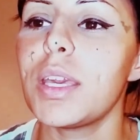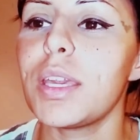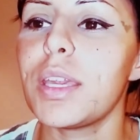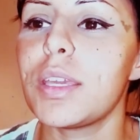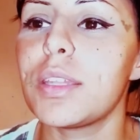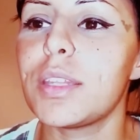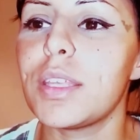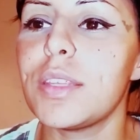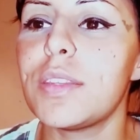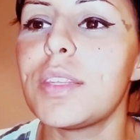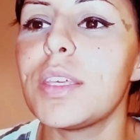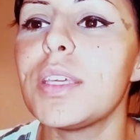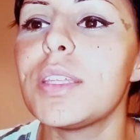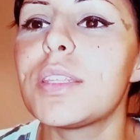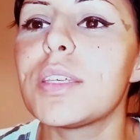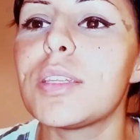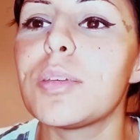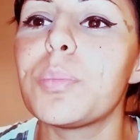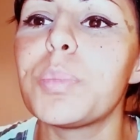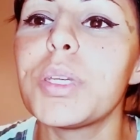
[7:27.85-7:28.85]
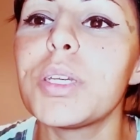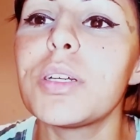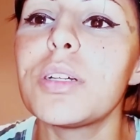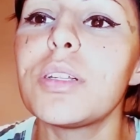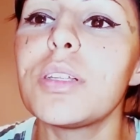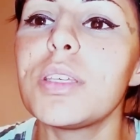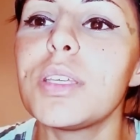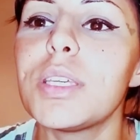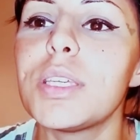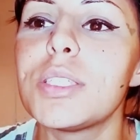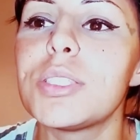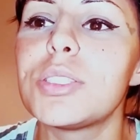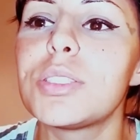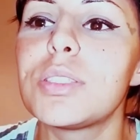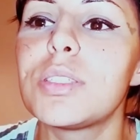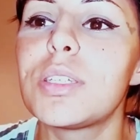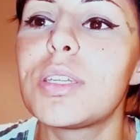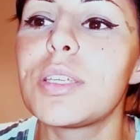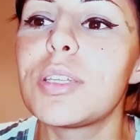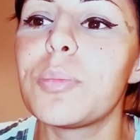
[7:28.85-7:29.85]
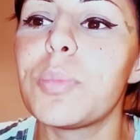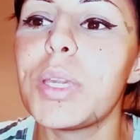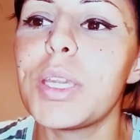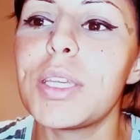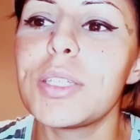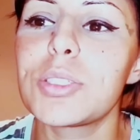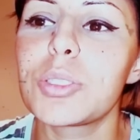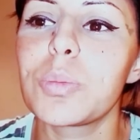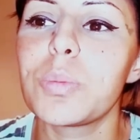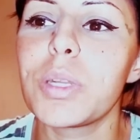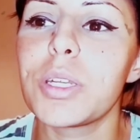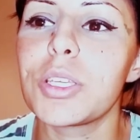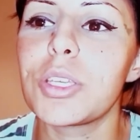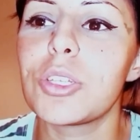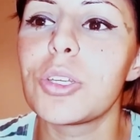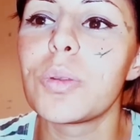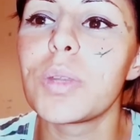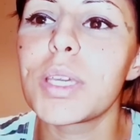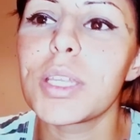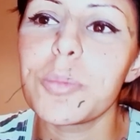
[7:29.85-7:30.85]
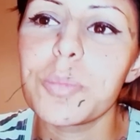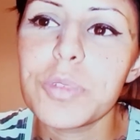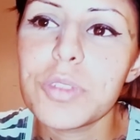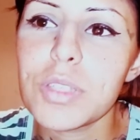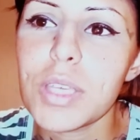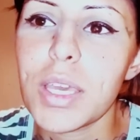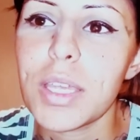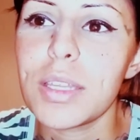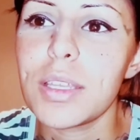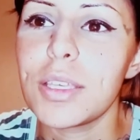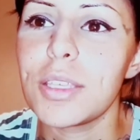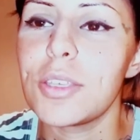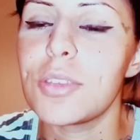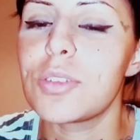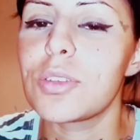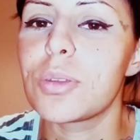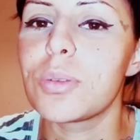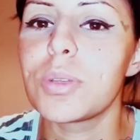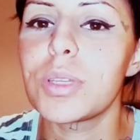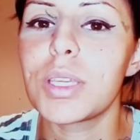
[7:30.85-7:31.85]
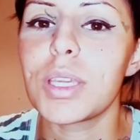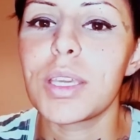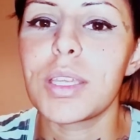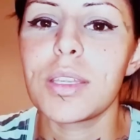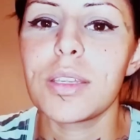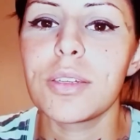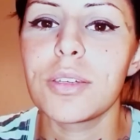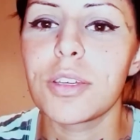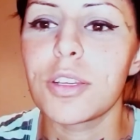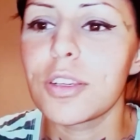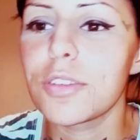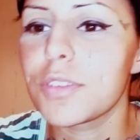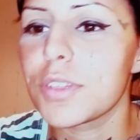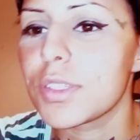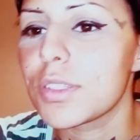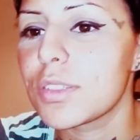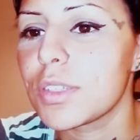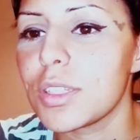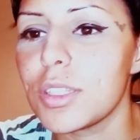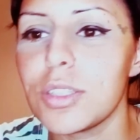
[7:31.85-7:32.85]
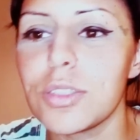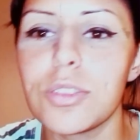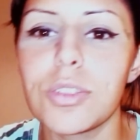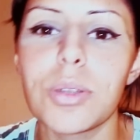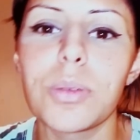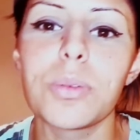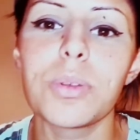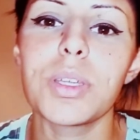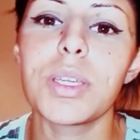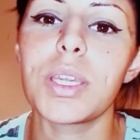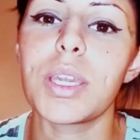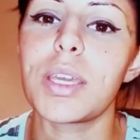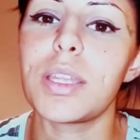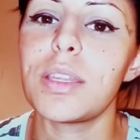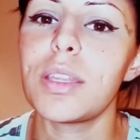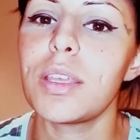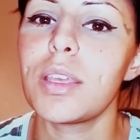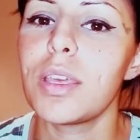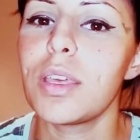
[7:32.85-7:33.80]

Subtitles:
And they think that a pill is going to make it to where you don't get upset and you don't get nervous and you don't get,